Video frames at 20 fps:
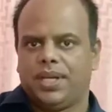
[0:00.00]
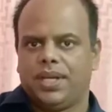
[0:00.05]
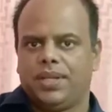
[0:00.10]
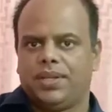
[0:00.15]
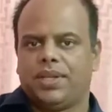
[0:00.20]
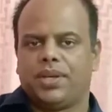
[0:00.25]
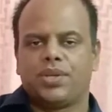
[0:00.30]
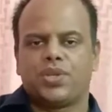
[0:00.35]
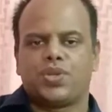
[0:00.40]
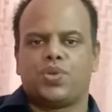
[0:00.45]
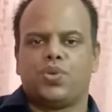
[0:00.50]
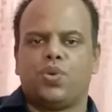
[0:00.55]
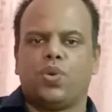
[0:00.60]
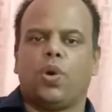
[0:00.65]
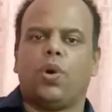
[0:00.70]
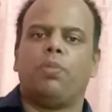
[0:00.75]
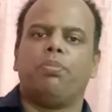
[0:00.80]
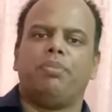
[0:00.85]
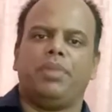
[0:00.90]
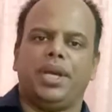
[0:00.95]
there is
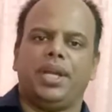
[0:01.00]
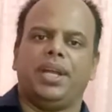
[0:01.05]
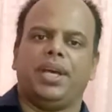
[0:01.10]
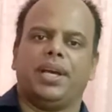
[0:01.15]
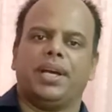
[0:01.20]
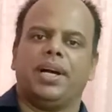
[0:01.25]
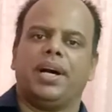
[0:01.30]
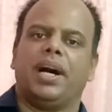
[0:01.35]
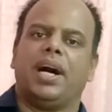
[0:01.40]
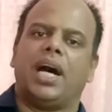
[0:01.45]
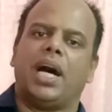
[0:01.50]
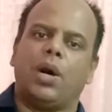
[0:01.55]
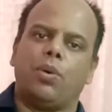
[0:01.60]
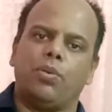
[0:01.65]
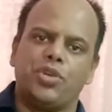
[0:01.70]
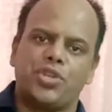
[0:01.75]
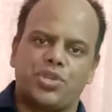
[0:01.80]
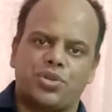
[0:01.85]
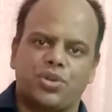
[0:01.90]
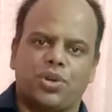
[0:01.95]
no meaning
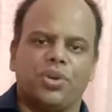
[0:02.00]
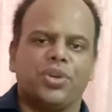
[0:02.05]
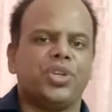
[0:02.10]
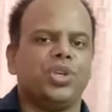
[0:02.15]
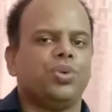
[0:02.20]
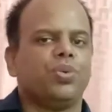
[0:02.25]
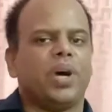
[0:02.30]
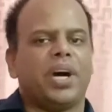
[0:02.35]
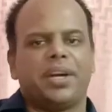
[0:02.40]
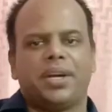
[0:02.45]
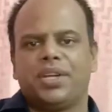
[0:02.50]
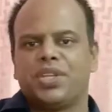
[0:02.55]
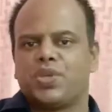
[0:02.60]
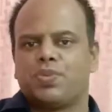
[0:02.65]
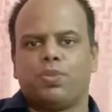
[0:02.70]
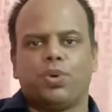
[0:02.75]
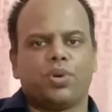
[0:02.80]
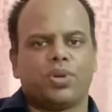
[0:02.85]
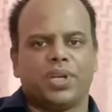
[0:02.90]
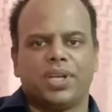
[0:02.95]
how strong you are in
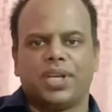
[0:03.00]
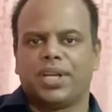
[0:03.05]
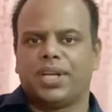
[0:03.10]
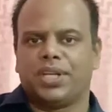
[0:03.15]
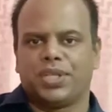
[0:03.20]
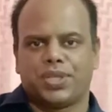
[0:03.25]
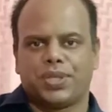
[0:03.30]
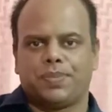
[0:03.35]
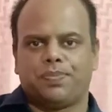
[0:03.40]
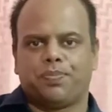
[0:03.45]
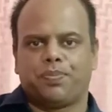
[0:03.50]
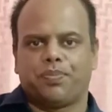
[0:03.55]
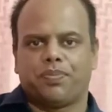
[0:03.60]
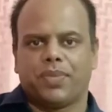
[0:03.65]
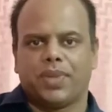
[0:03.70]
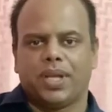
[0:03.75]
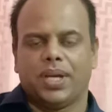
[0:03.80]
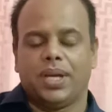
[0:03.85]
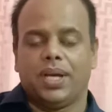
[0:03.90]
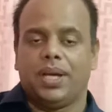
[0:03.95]
spoken English.
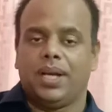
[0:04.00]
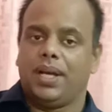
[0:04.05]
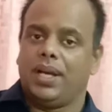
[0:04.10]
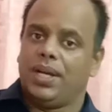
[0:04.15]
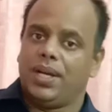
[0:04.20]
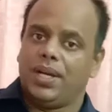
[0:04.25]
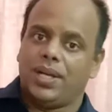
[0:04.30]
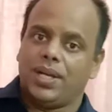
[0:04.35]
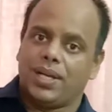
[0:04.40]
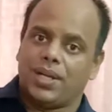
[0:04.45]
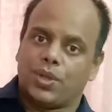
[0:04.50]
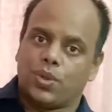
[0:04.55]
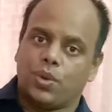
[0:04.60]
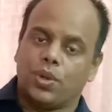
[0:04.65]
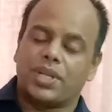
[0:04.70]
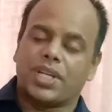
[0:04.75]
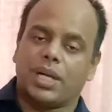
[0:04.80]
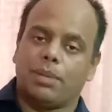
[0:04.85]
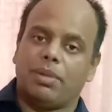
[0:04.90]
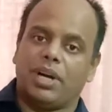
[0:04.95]

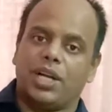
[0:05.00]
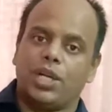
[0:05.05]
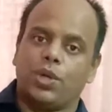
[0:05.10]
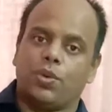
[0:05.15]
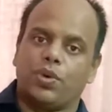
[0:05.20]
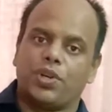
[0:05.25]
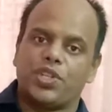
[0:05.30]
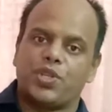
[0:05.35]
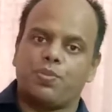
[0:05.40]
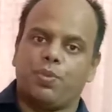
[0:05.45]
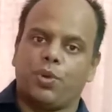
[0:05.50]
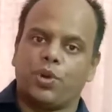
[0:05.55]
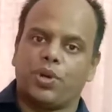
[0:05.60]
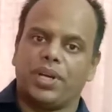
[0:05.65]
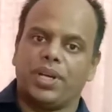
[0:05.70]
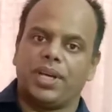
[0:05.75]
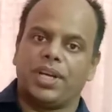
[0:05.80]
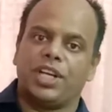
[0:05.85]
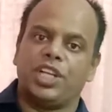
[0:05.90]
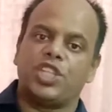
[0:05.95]
Good command over
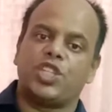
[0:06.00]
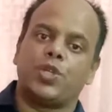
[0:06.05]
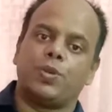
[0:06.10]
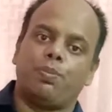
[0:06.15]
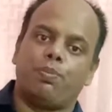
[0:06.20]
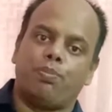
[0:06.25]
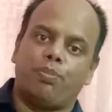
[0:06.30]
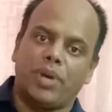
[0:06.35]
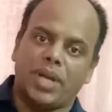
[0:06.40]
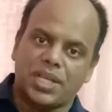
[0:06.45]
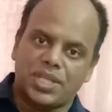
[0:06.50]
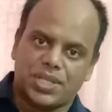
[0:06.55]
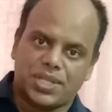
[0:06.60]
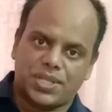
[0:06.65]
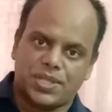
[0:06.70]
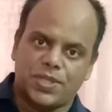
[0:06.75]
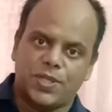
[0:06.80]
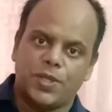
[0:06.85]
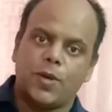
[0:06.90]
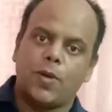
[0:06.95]
spoken English
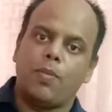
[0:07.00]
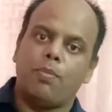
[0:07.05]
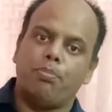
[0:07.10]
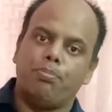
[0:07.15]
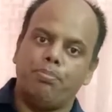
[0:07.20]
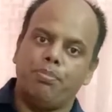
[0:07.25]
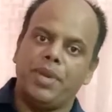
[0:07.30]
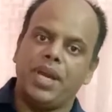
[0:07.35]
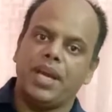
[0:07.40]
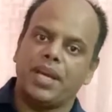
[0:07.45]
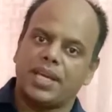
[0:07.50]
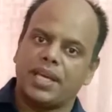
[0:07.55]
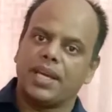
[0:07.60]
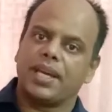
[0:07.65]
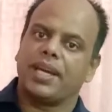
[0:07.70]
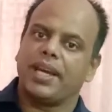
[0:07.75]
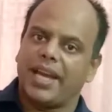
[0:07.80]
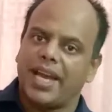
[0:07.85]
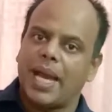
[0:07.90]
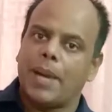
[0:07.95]
plus
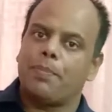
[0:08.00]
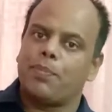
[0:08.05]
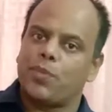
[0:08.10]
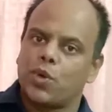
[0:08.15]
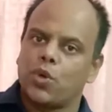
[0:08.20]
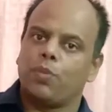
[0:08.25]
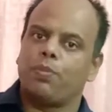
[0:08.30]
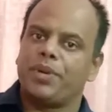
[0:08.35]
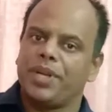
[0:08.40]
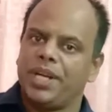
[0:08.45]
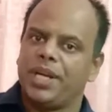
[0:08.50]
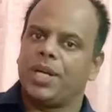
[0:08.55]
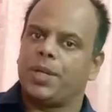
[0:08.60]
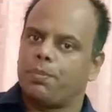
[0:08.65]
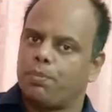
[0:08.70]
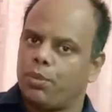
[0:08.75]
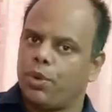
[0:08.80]
making appropriate